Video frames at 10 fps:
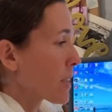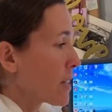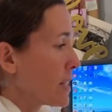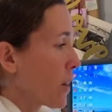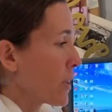
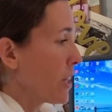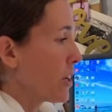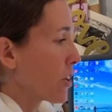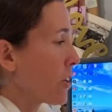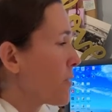down
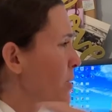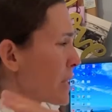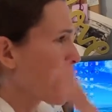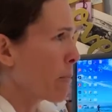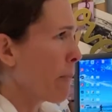here, if there's a
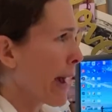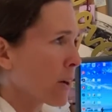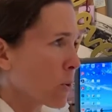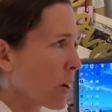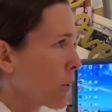lot of
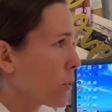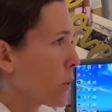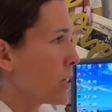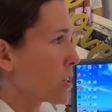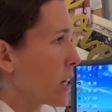background
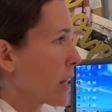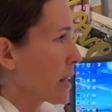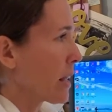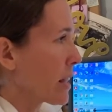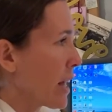noise or anything
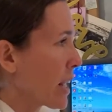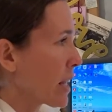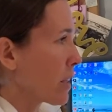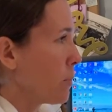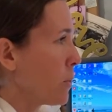like that, it
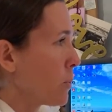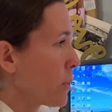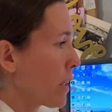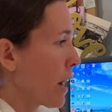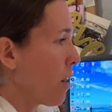can be
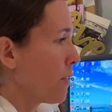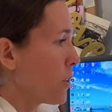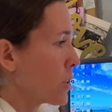really helpful.